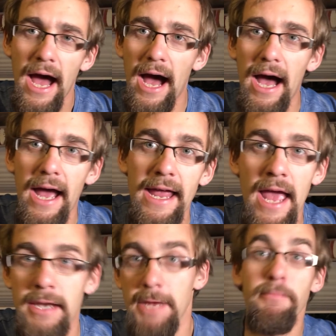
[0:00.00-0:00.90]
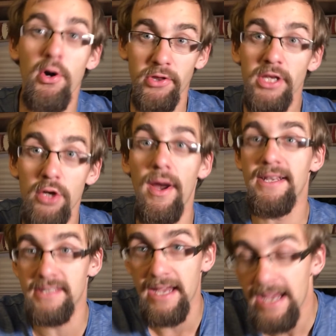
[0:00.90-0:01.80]
And in both the
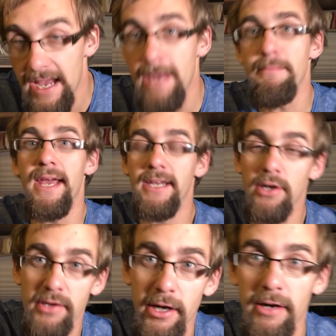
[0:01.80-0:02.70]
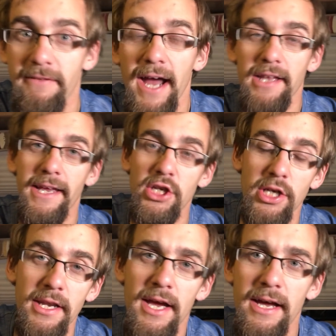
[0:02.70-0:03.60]
U.S. and Mexico, they are a
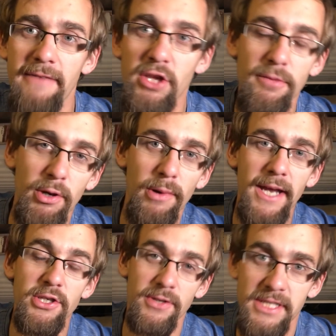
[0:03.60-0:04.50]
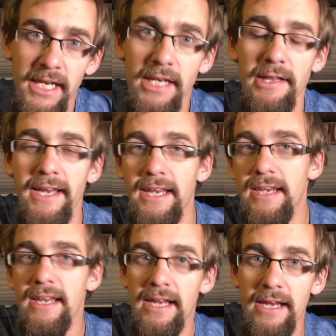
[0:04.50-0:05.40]
violation of the human rights
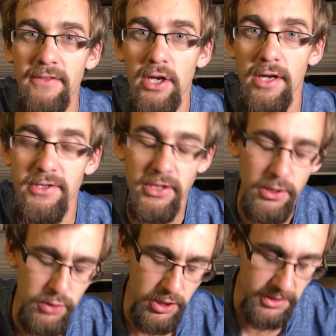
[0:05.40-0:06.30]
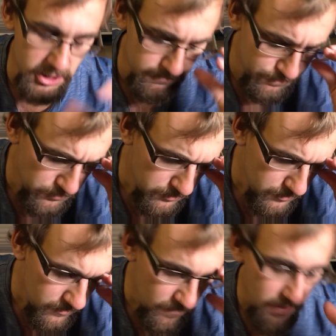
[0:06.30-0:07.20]
articulated in the constitutions.
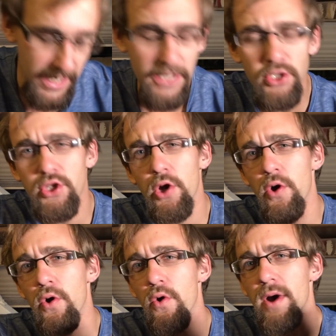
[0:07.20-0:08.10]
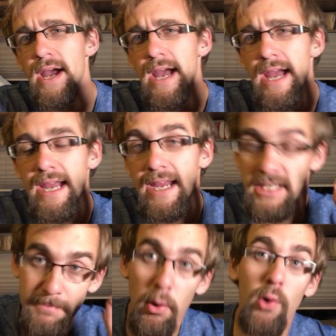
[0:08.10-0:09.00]
So
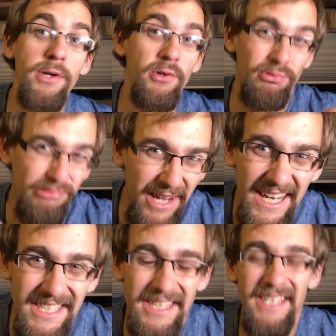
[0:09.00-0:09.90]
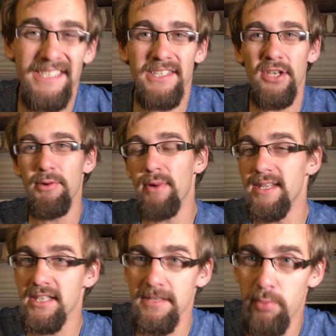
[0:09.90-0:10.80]
it's important to raise these as human
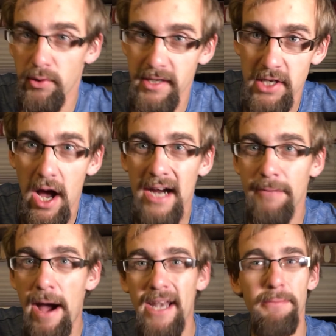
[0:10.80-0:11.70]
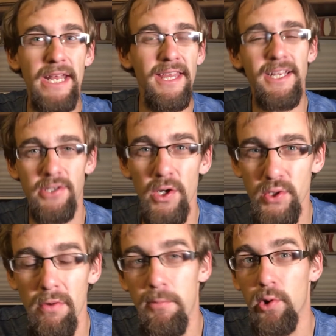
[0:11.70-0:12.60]
rights. It's important to talk about it. But I think it's
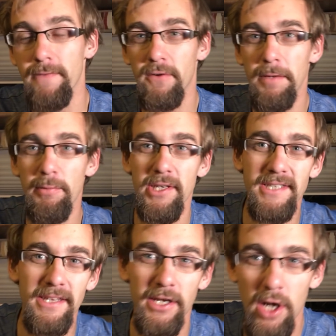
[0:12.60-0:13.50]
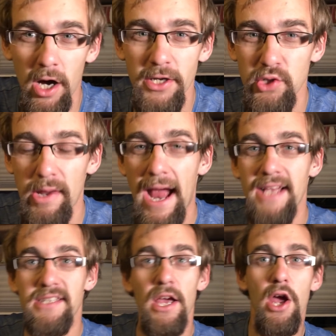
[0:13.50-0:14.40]
also important for people to see the
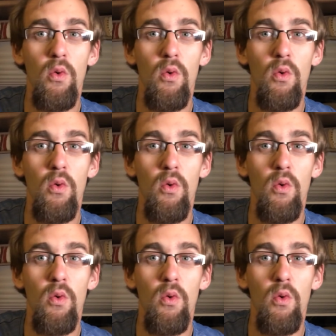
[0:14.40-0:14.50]
contrast.